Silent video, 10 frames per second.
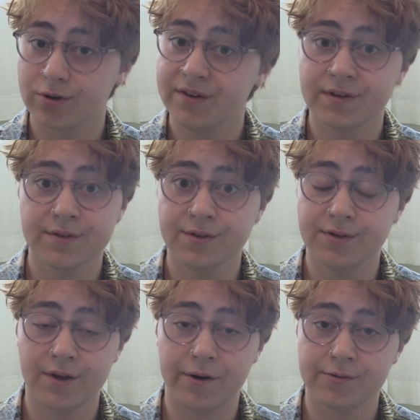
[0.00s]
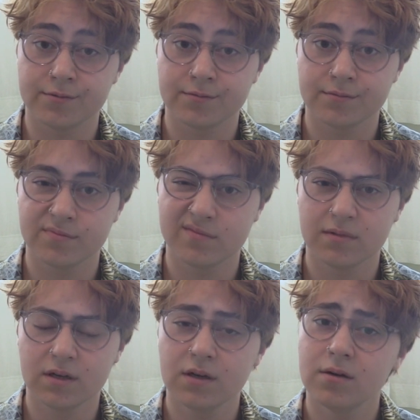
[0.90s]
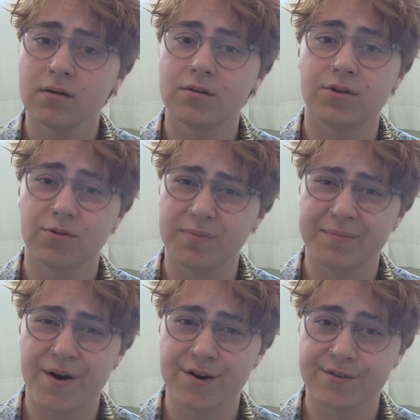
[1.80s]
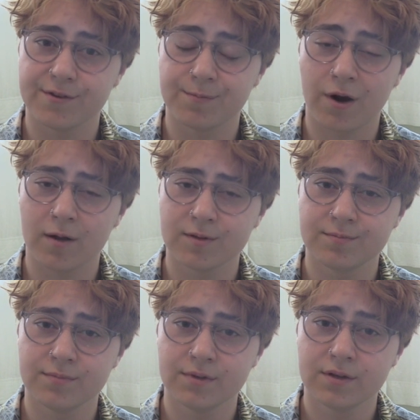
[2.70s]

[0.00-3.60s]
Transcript: even if you don't be part of the problem.